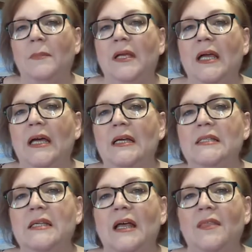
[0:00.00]

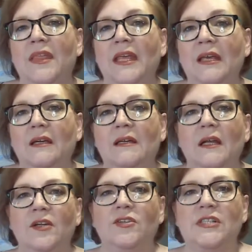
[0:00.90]
because then
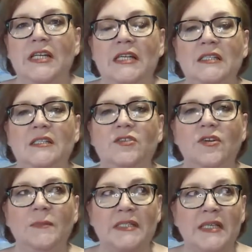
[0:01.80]
you're tense, you're
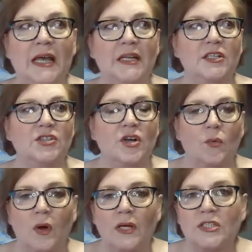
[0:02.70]
upset, you
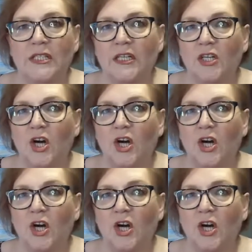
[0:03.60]
start watching and